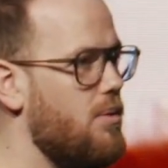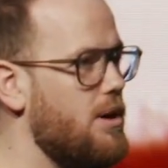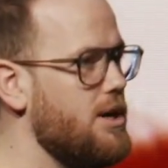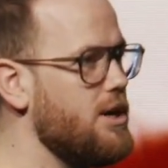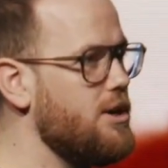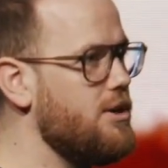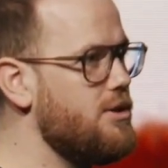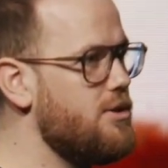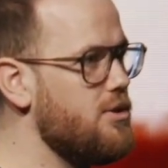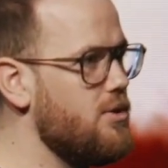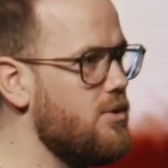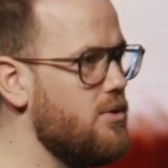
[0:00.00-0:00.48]
what
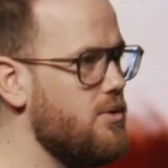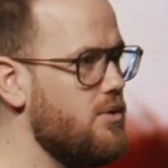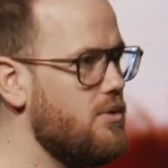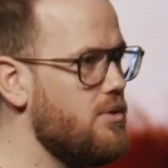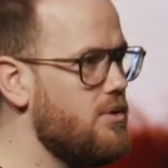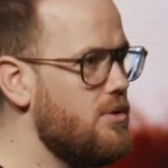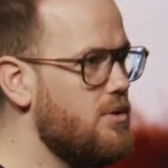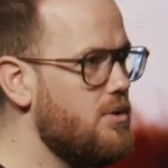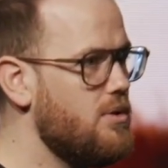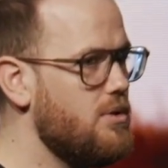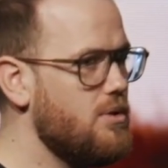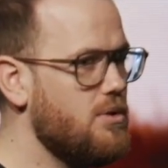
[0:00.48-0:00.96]
do?
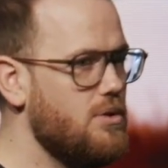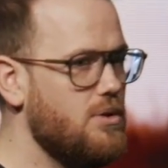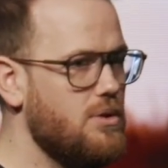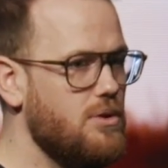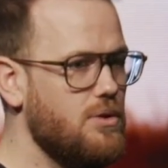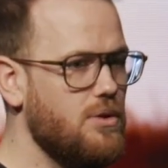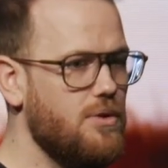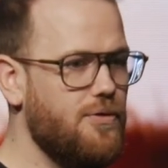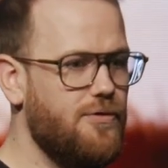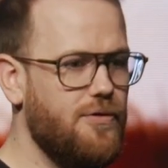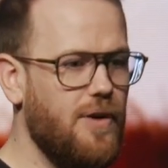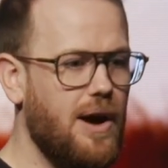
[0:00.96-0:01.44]

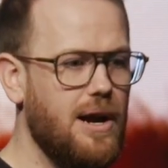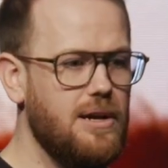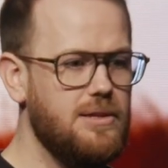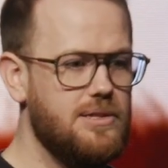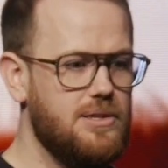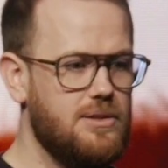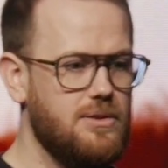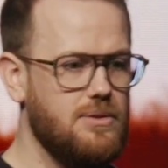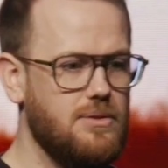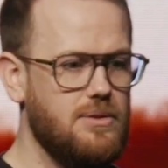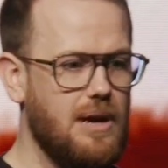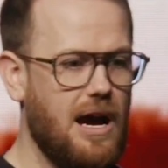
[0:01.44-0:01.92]
You fight
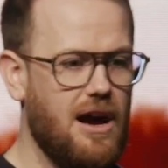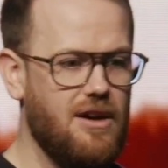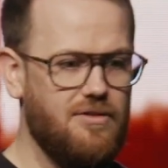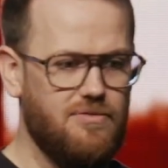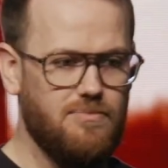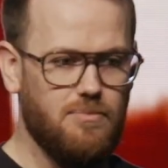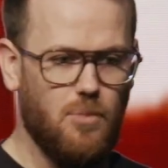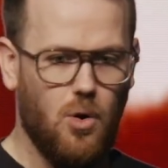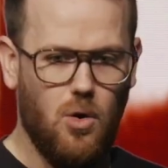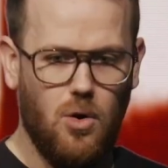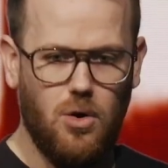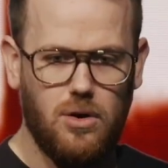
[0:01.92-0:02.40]
to have
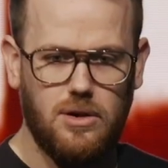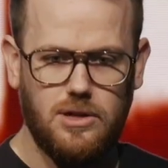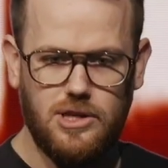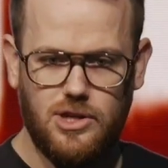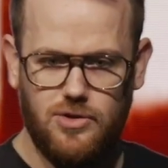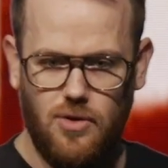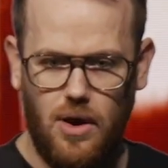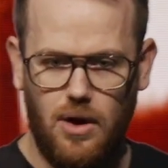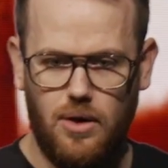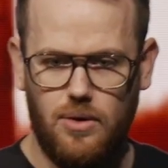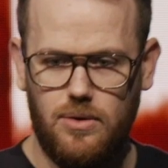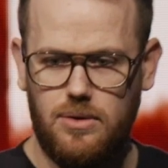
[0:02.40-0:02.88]
more
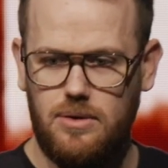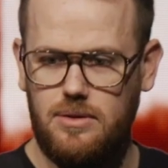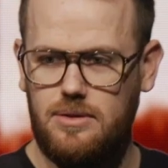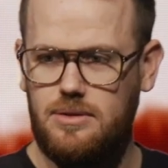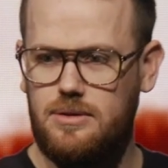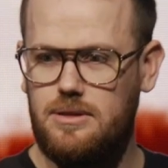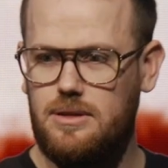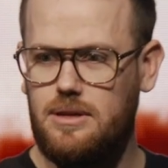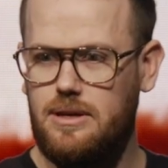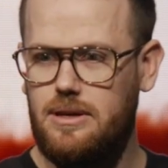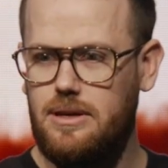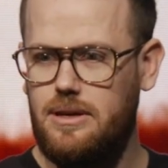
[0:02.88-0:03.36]
control.
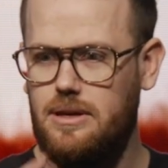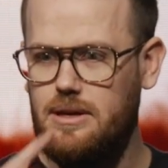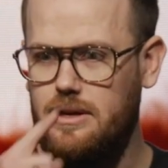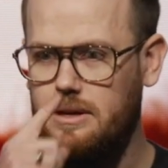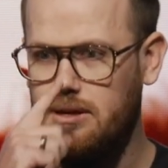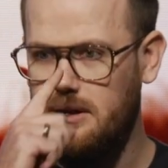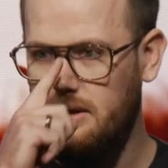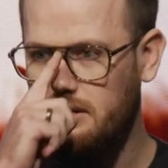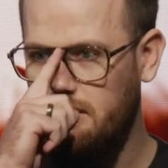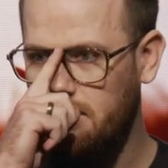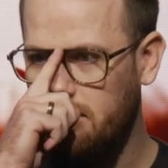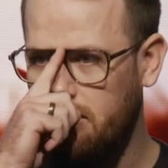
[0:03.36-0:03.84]

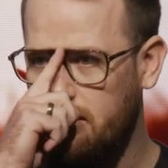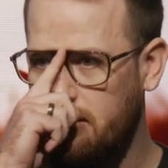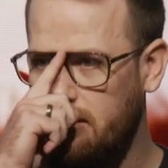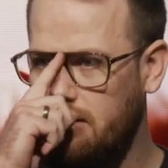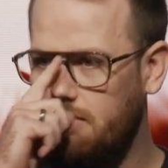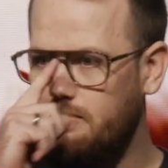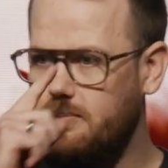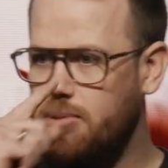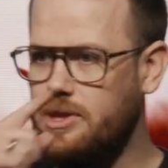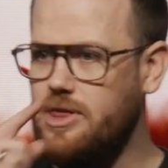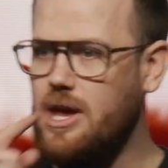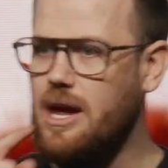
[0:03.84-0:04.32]

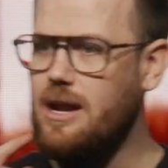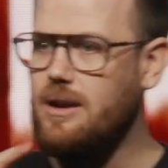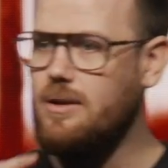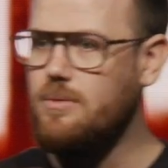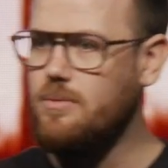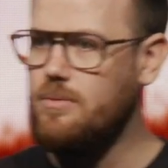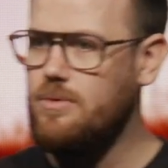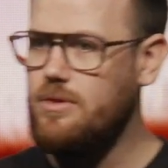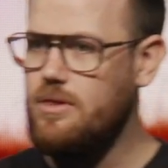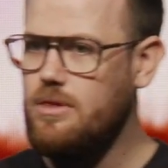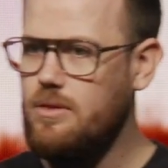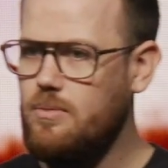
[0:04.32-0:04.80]
But
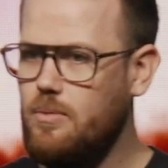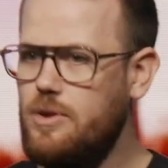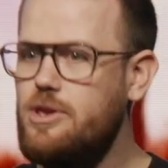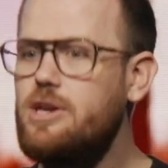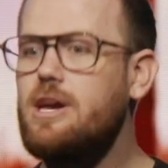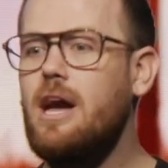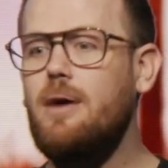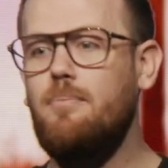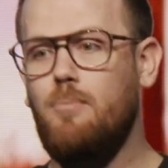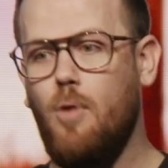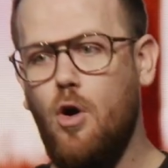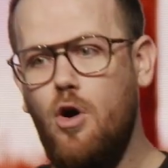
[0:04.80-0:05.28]
then when you
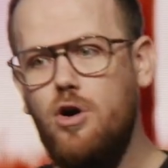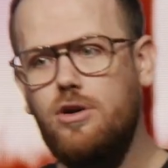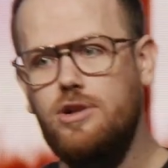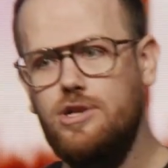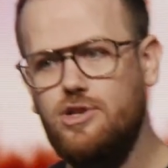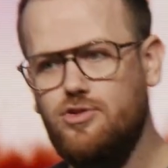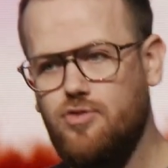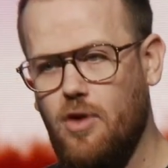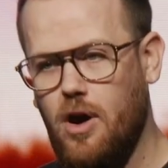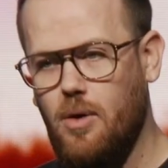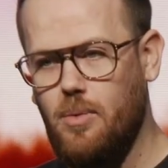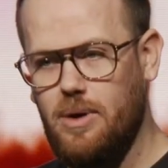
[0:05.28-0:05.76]
get more
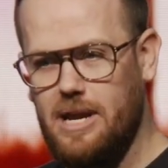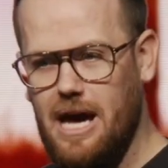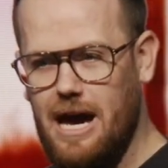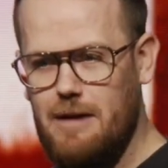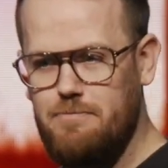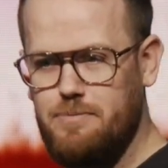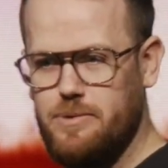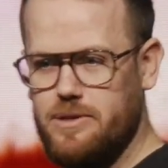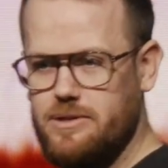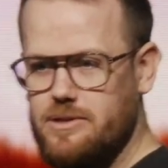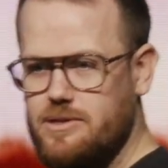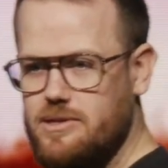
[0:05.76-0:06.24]
control, what
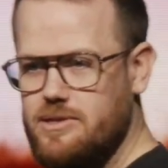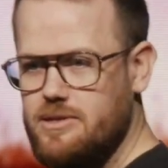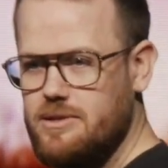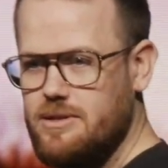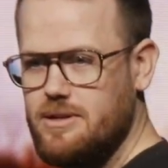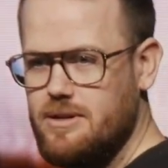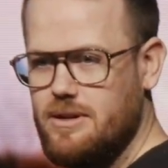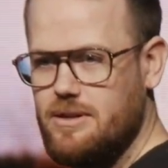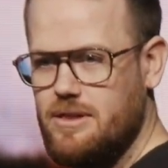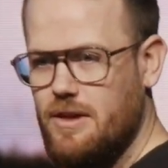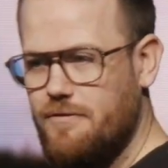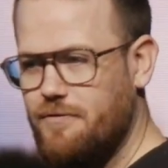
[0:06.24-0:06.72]
happens?
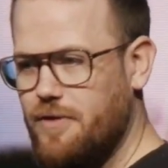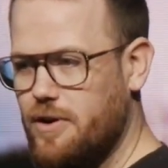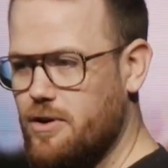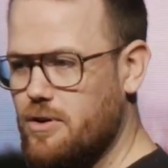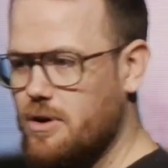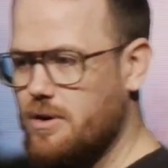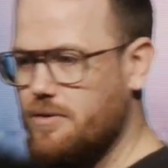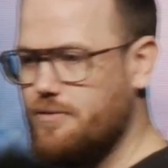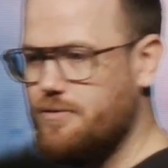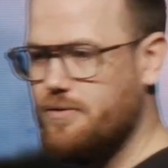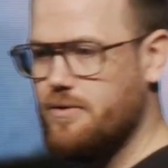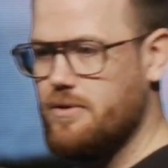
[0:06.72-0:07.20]
The fear
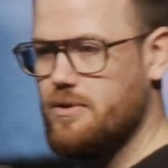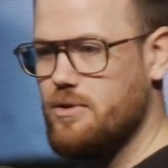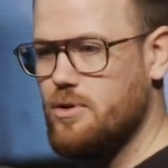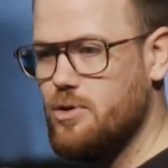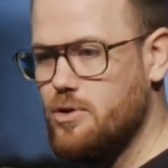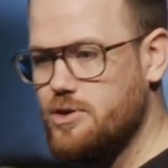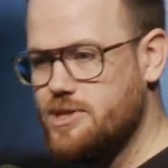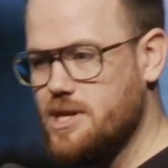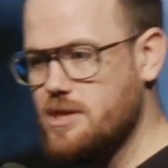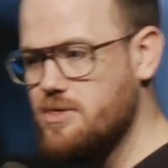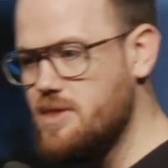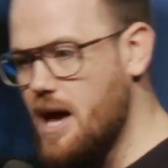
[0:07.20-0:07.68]
of
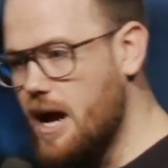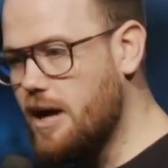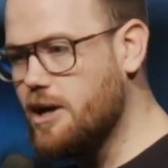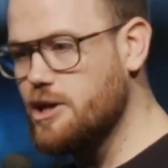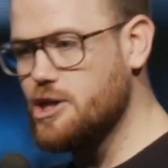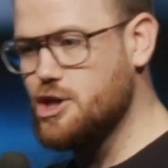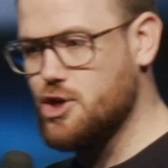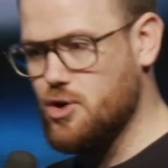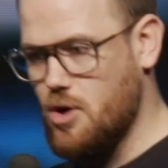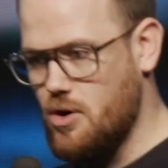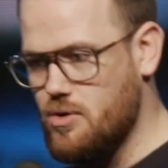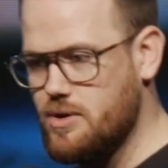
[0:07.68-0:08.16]
losing that
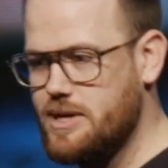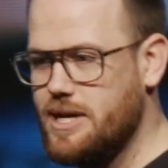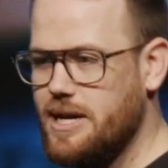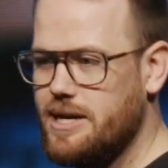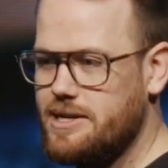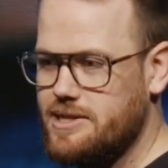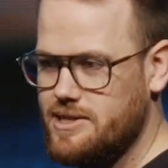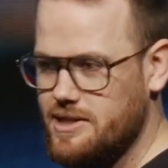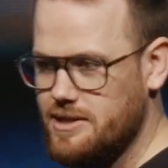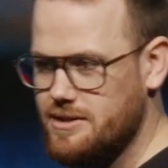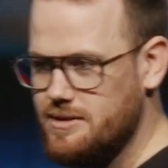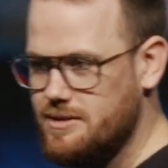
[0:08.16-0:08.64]
control
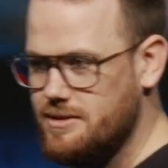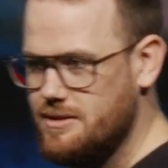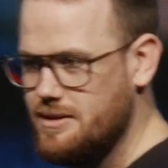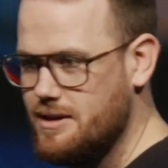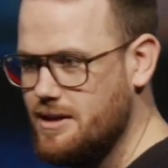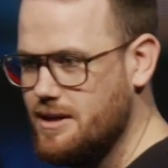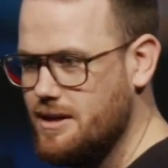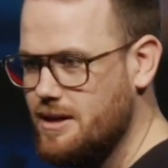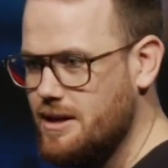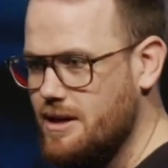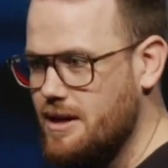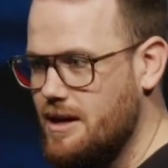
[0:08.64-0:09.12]
kicks in.
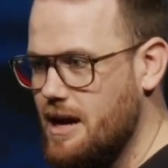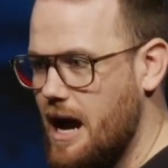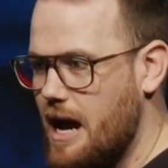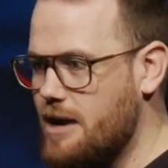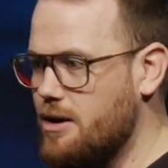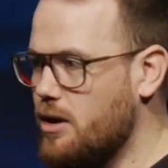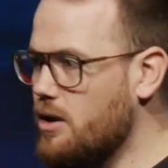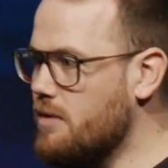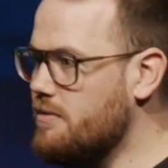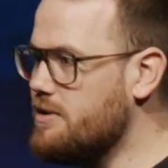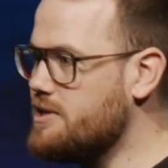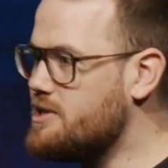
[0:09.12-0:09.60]
And
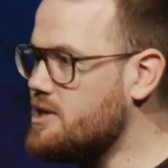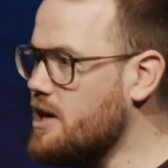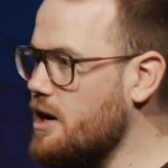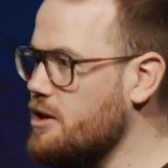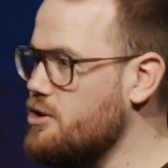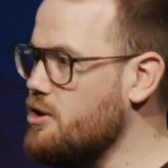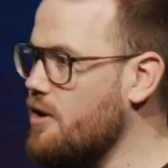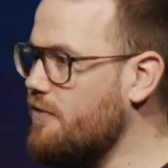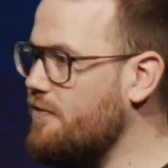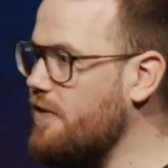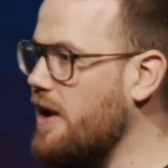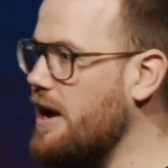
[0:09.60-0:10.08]
all of a
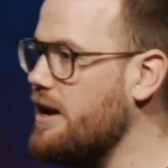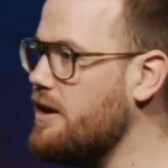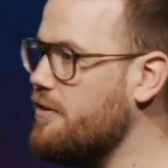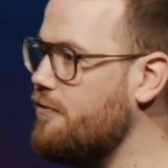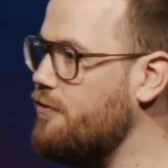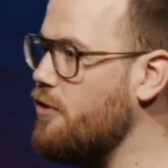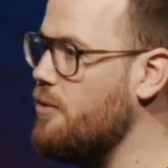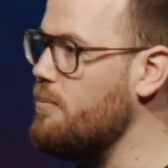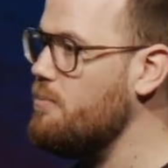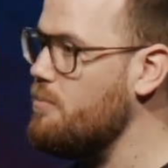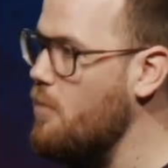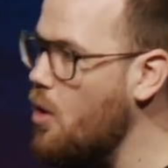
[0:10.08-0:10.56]
sudden, you're fighting
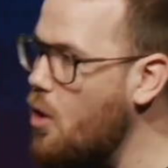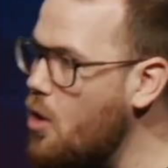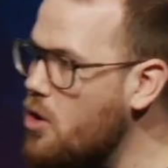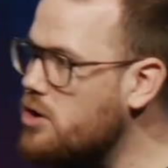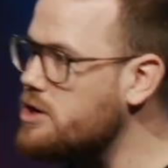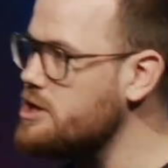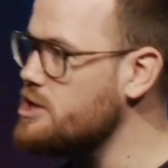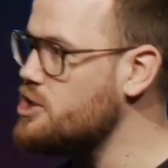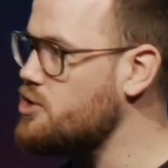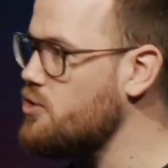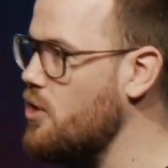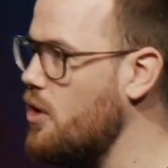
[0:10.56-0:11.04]
for more
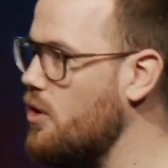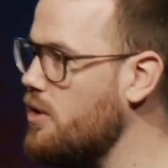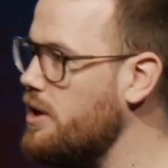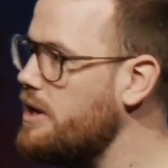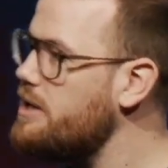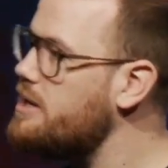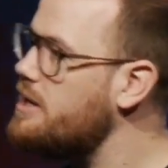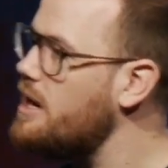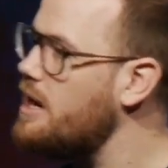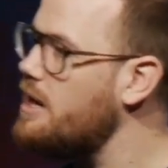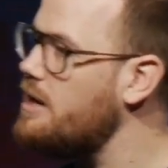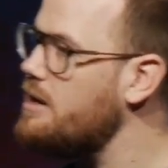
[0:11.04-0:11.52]
control
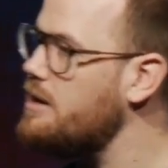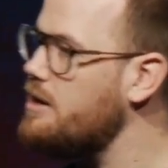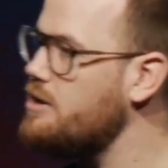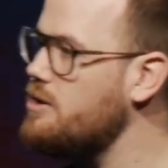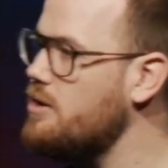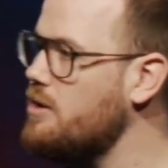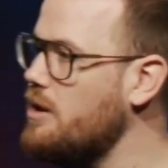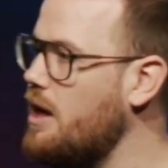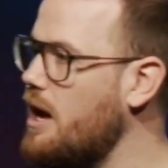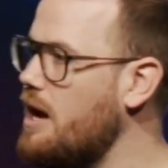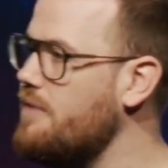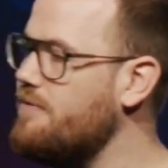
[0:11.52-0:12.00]
again in
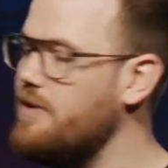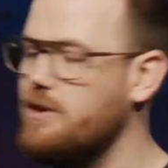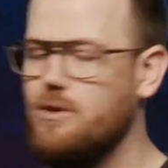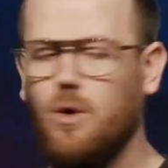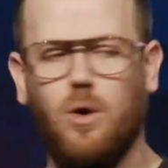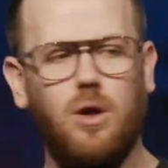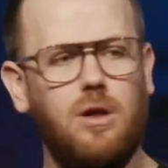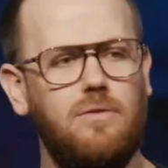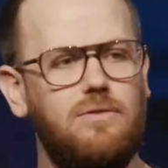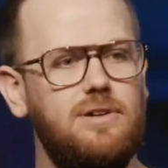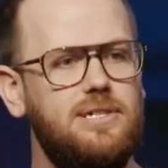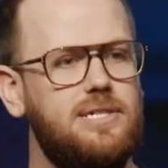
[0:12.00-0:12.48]
your life. And
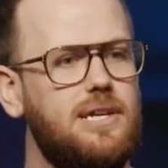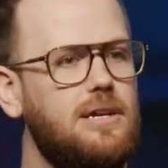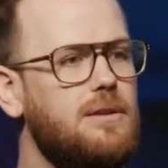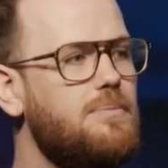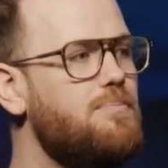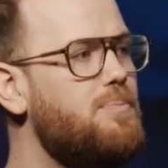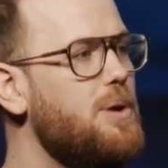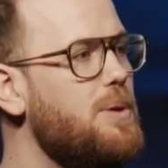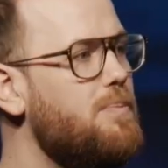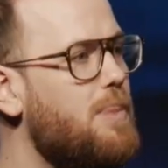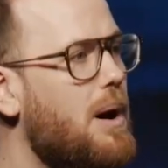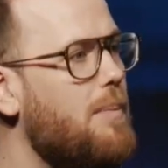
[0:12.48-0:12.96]
all of a
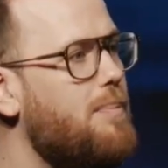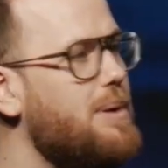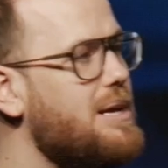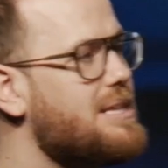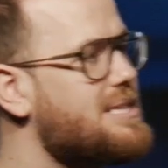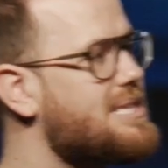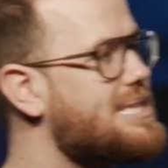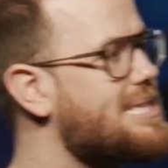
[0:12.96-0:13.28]
sudden, bit by bit,